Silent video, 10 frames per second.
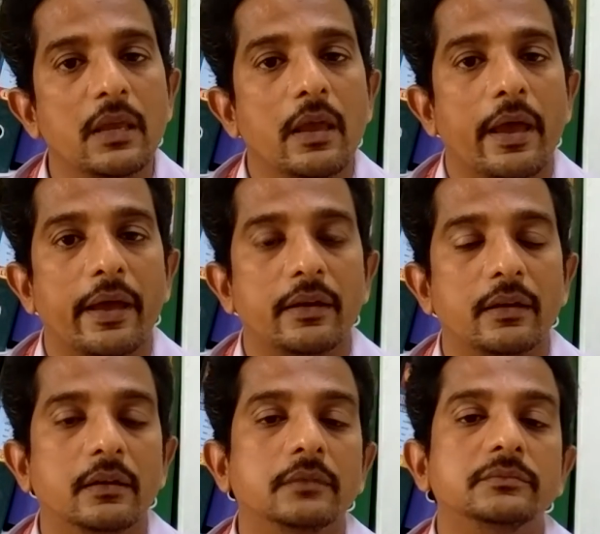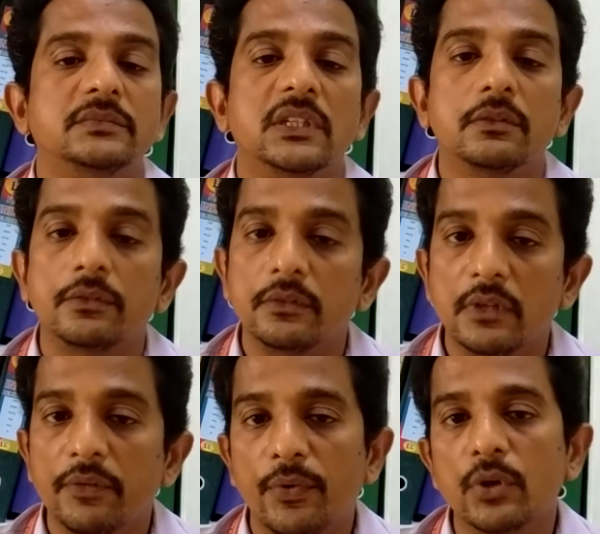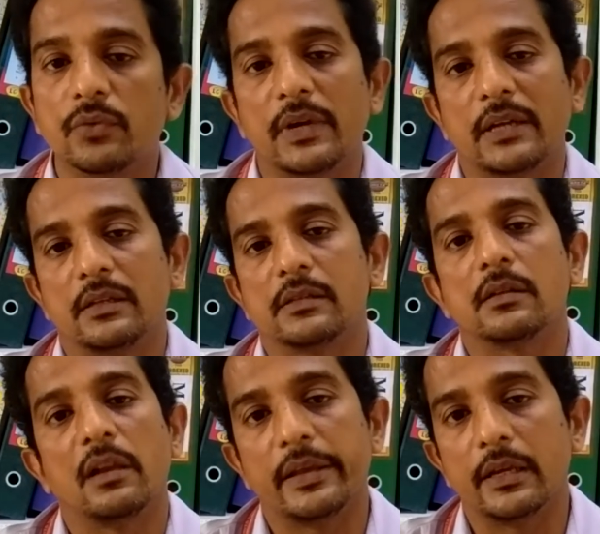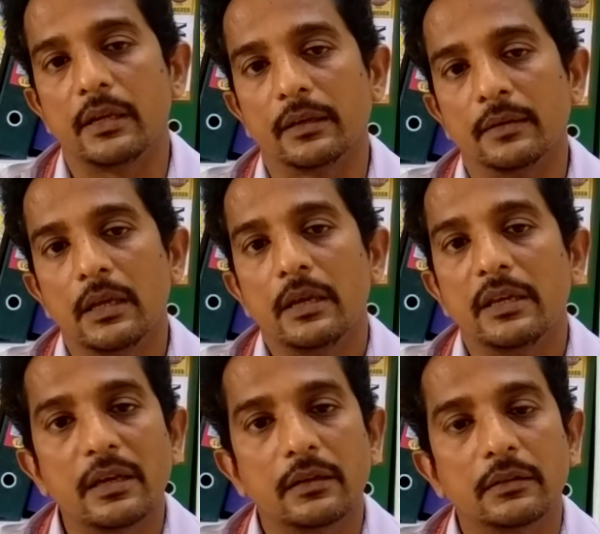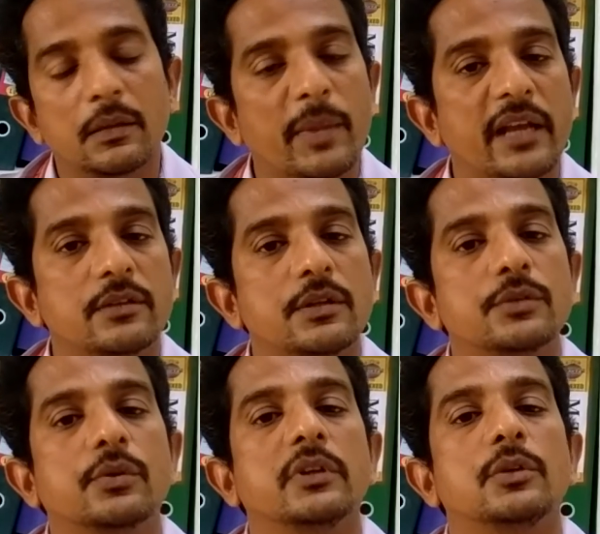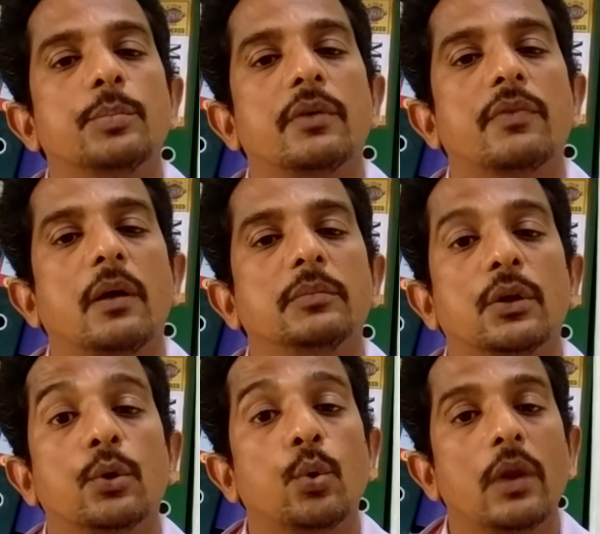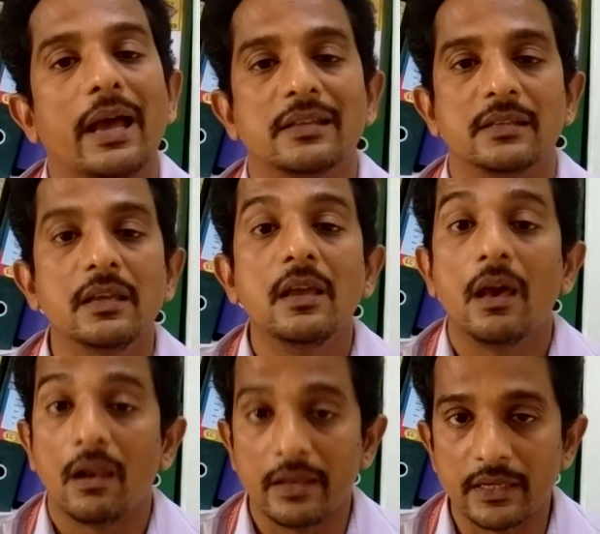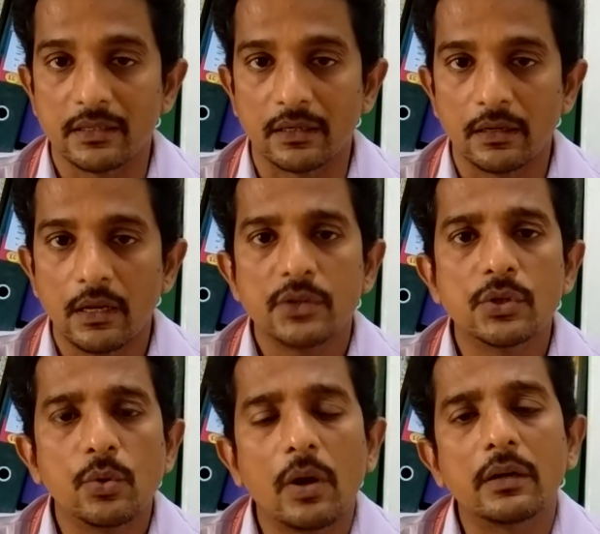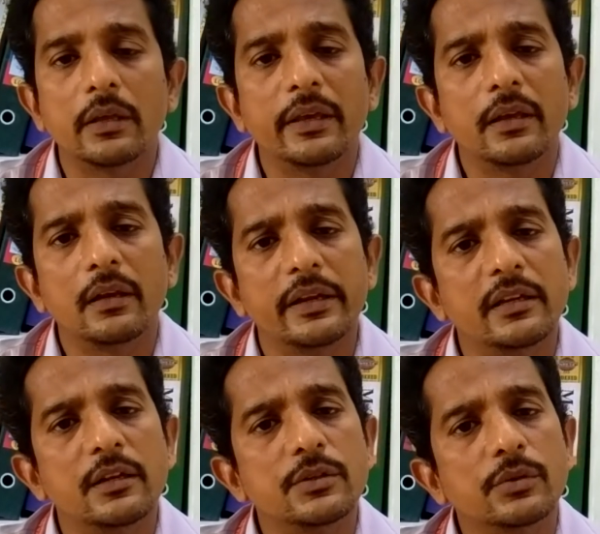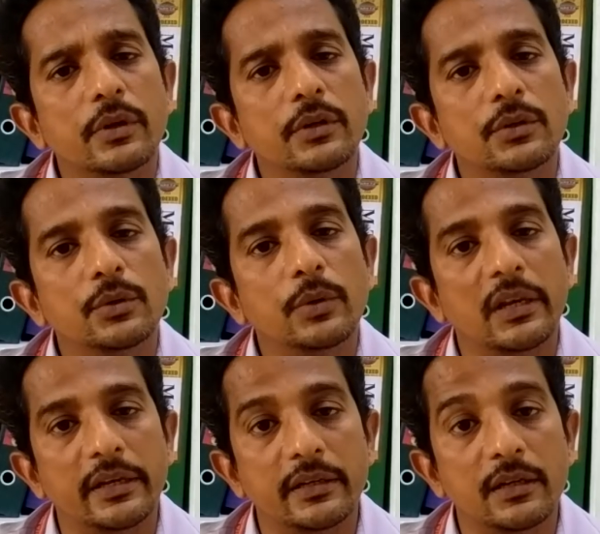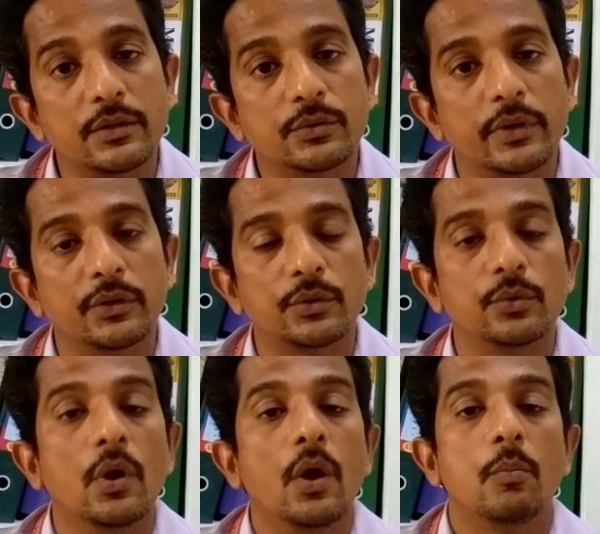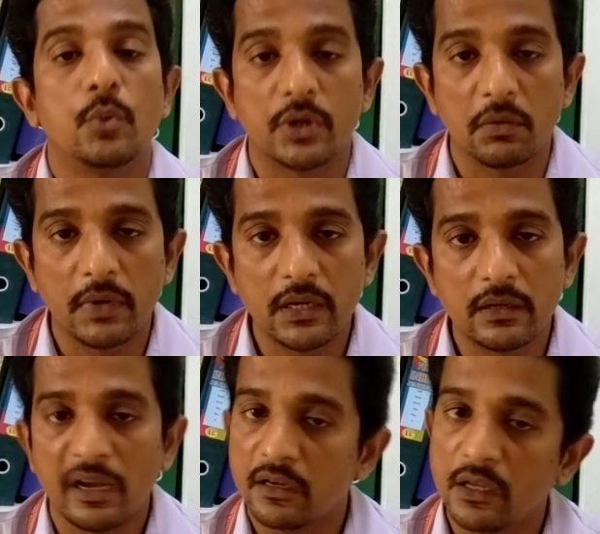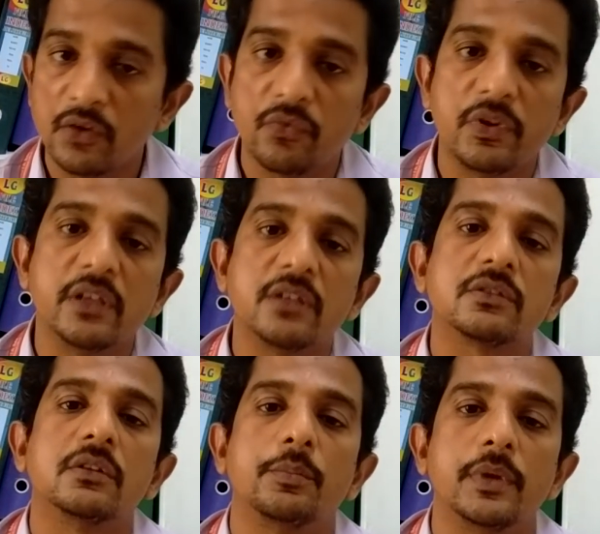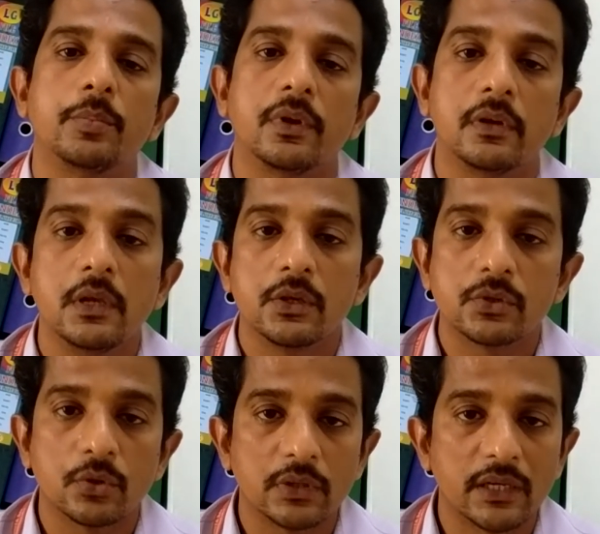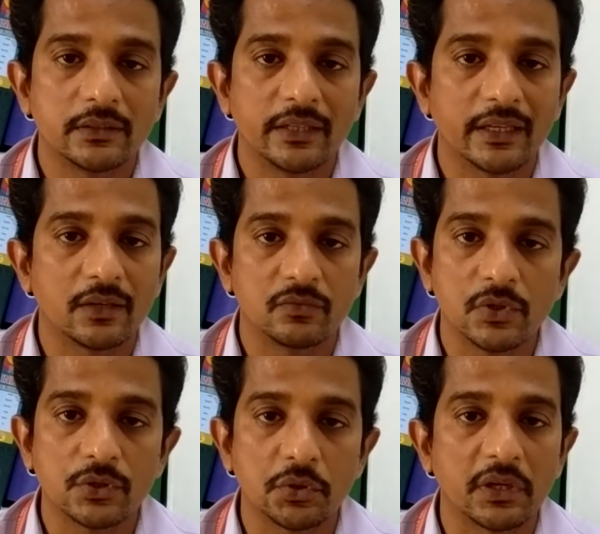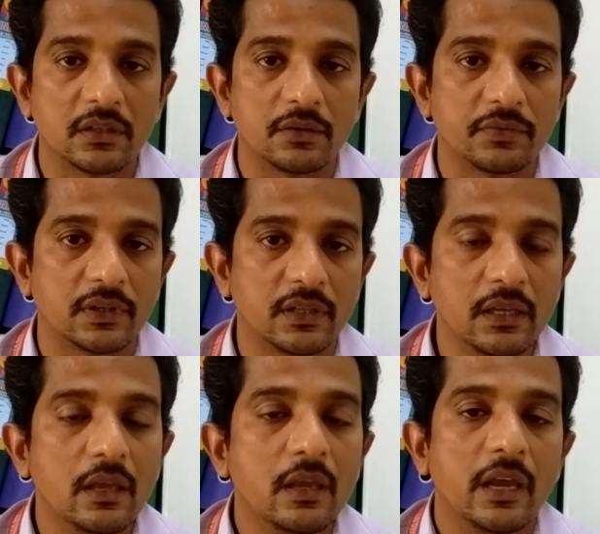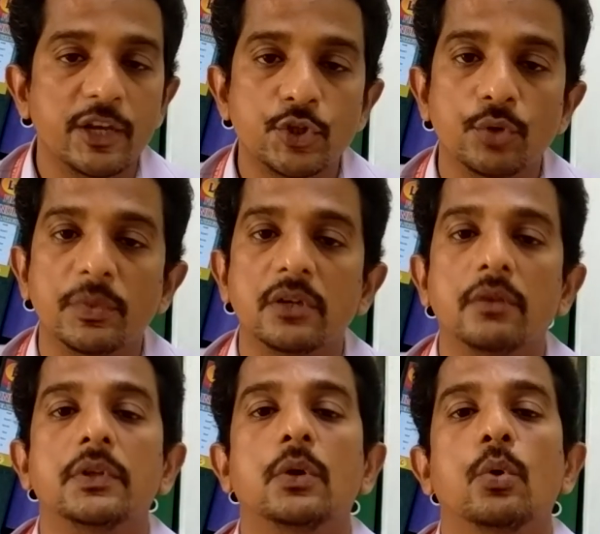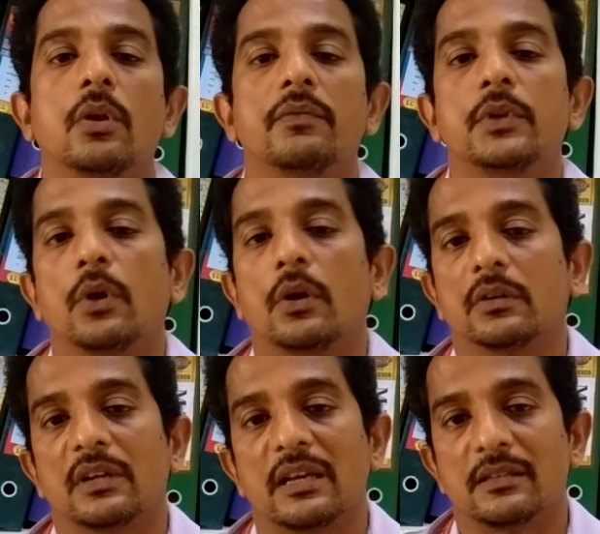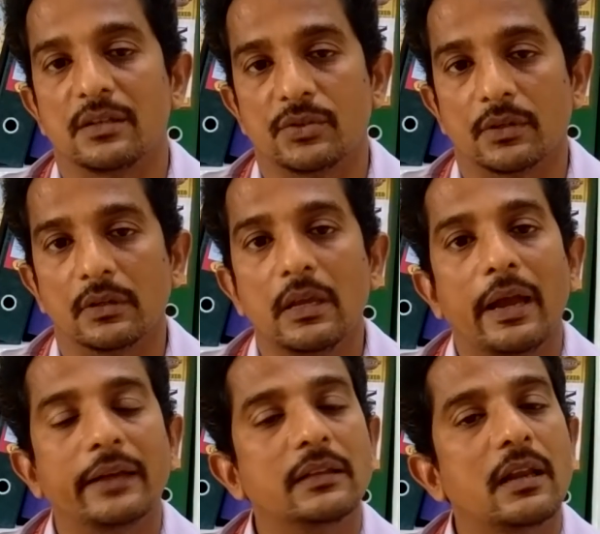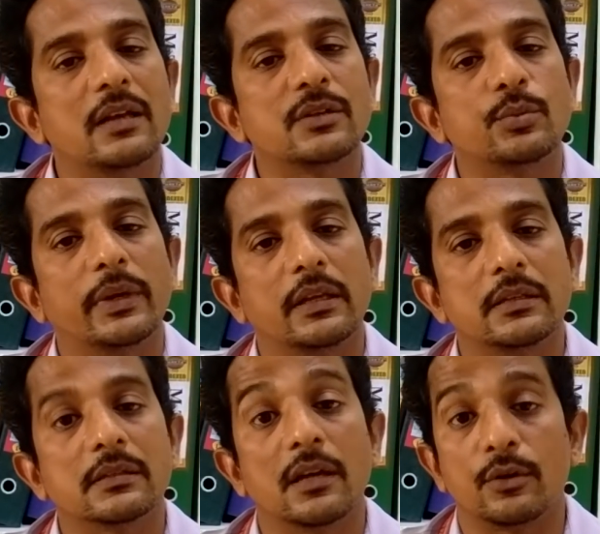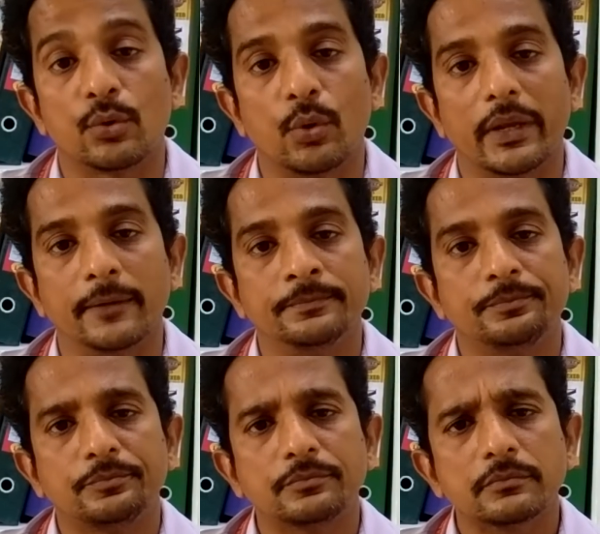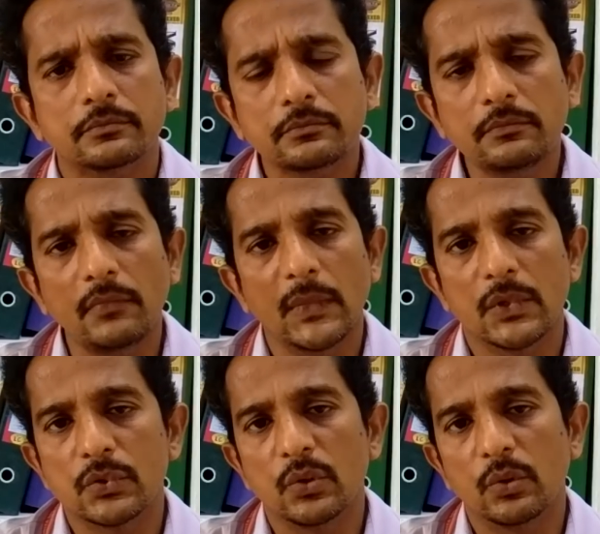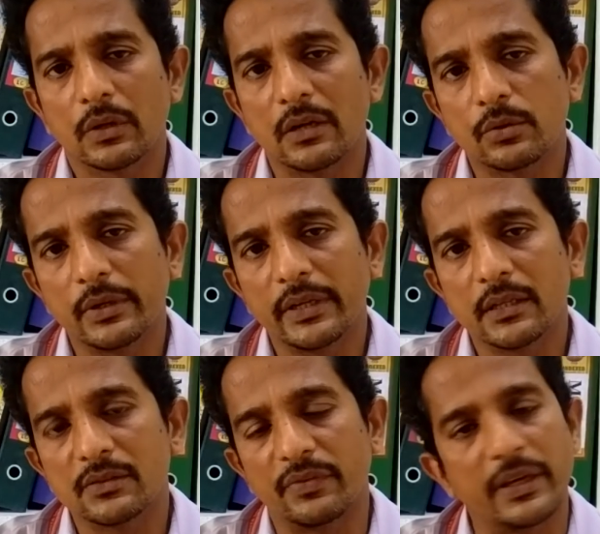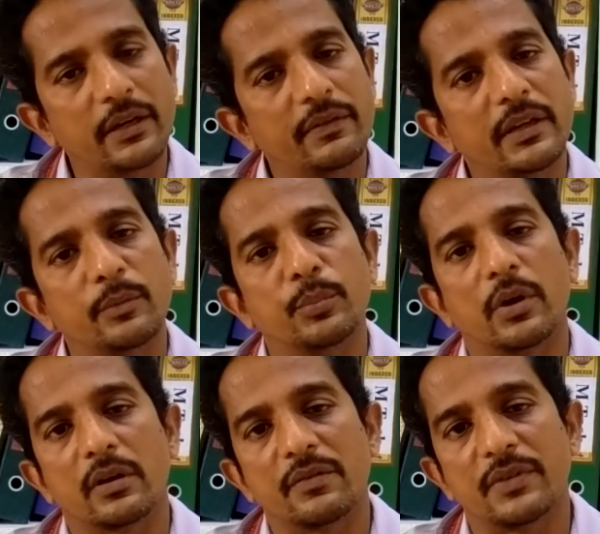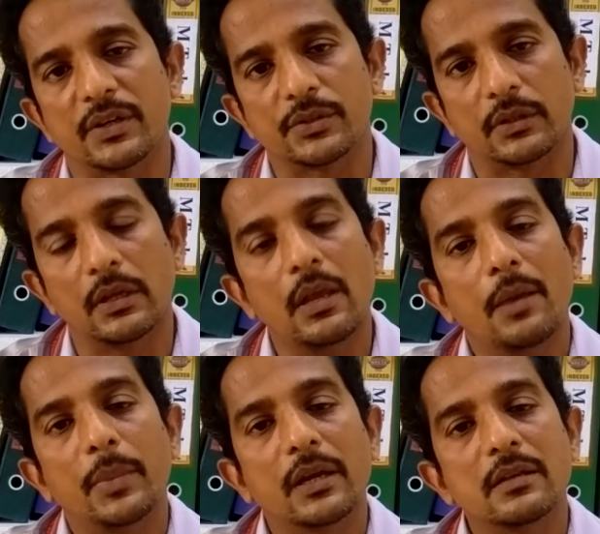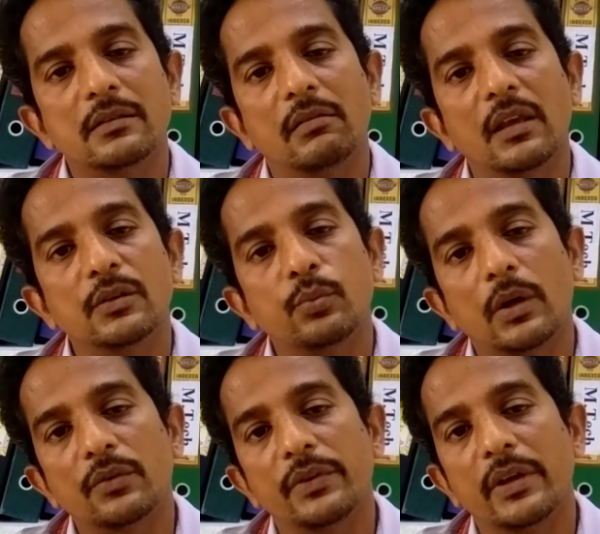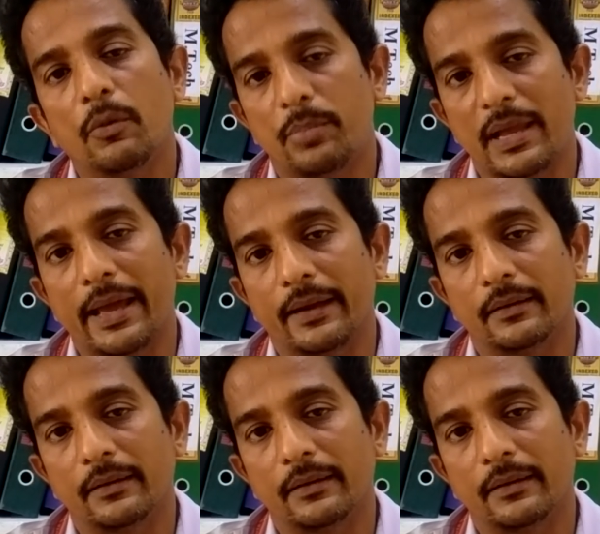and uh, the, the fourth one is leading. Here the manager is going to perform the role as a leader. So what a leader is going to do, a leader is going to motivate and influence the people so that they can work together for the achievement of the goal of the organization. And the last one is controlling so controlling is very very important function because the things what we have planned